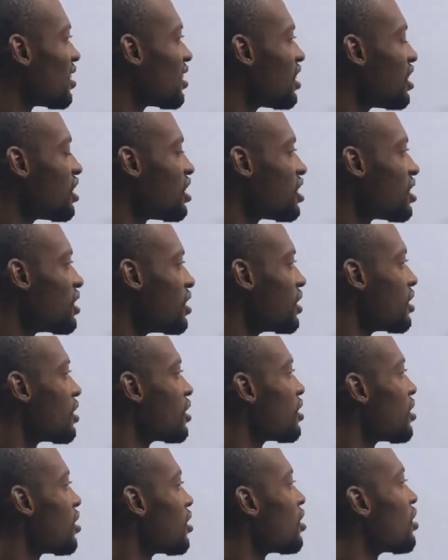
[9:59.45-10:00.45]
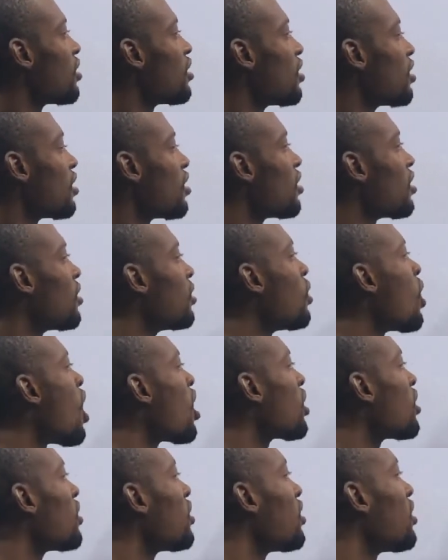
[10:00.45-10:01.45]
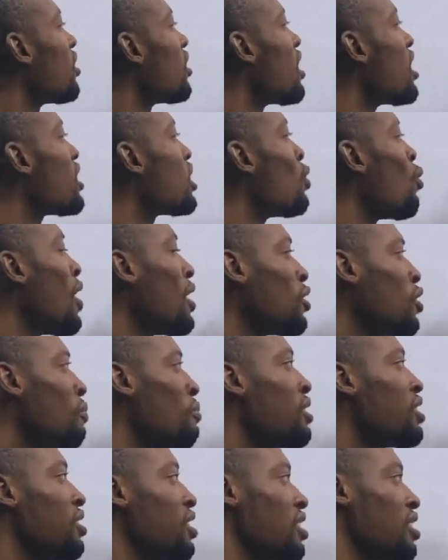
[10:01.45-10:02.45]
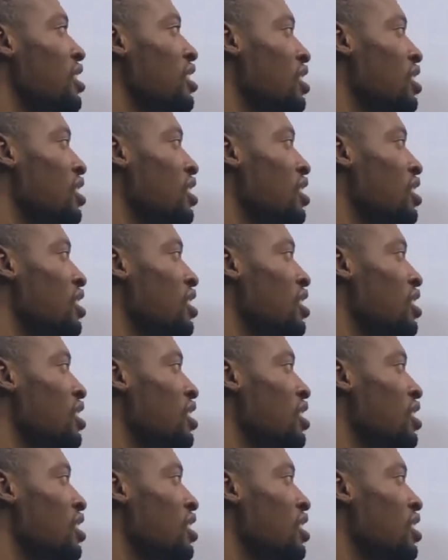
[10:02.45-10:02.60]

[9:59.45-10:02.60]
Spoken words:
indices. log 81 to base 3